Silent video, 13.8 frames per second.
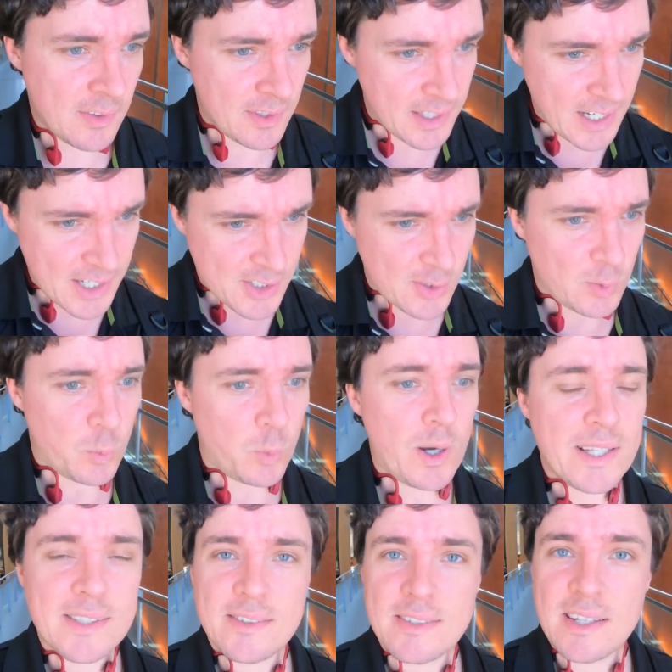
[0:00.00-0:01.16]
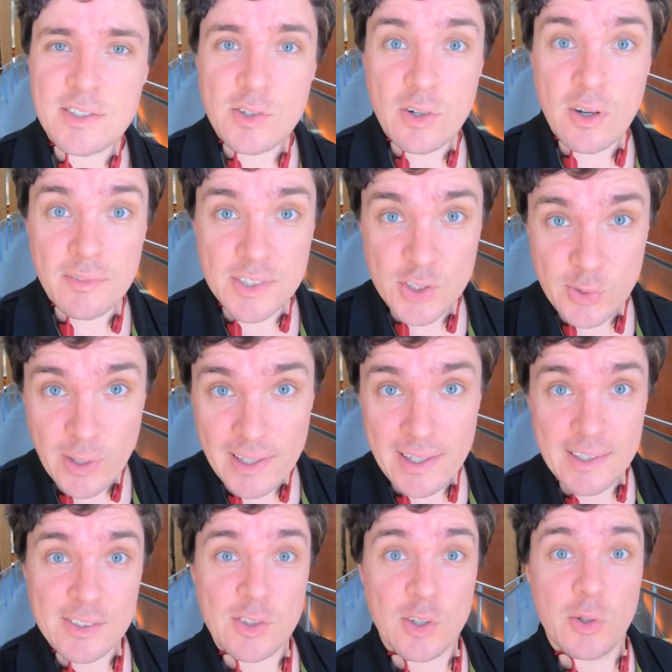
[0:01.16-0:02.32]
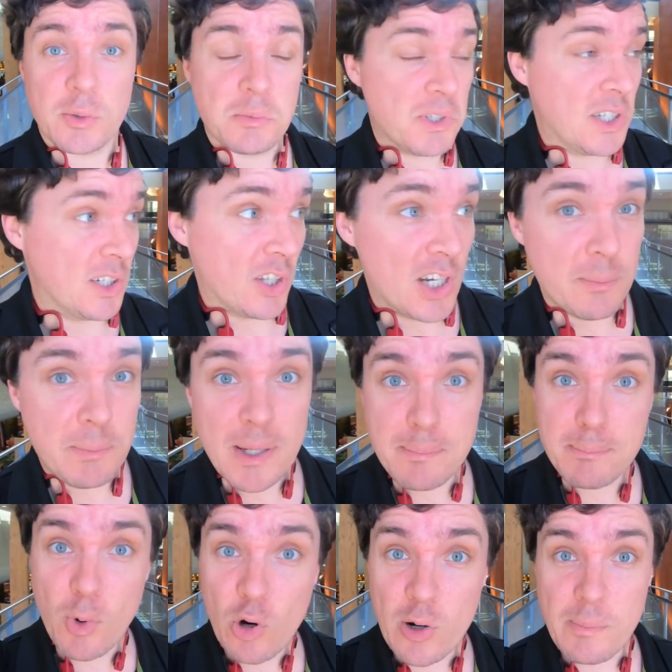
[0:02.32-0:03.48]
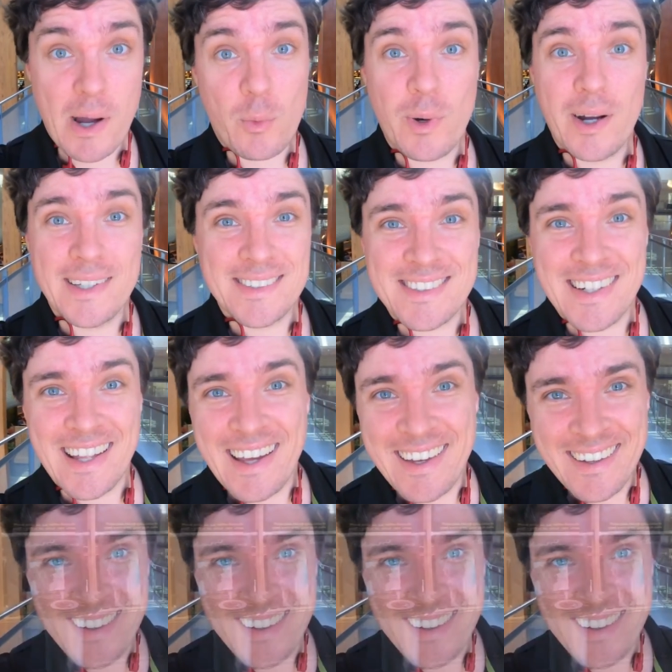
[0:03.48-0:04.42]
National Wine Centre of Australia. So gonna learn a bit more about wines today.